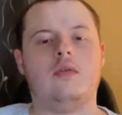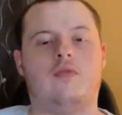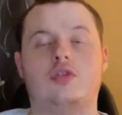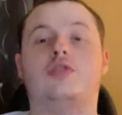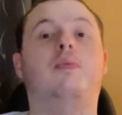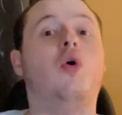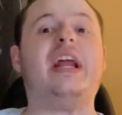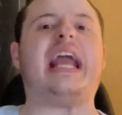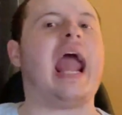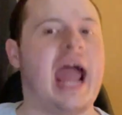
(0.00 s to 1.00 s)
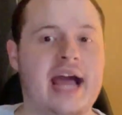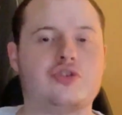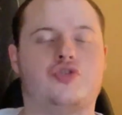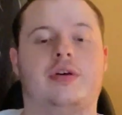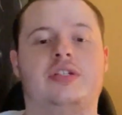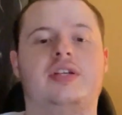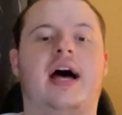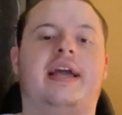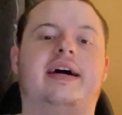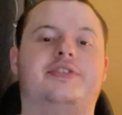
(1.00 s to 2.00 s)
For supporting actress,
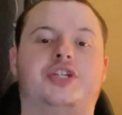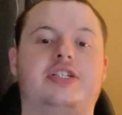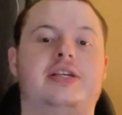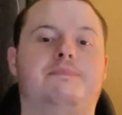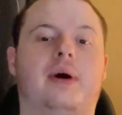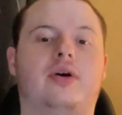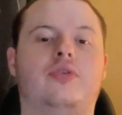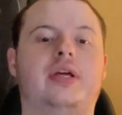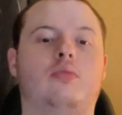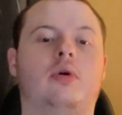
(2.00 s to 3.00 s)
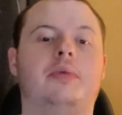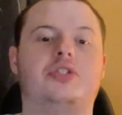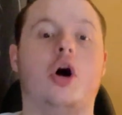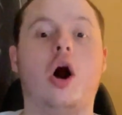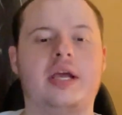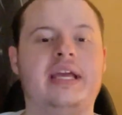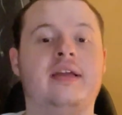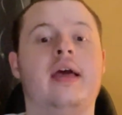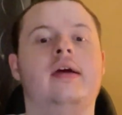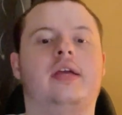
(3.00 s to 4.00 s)
I got Jessie Buckley in Woman Talking,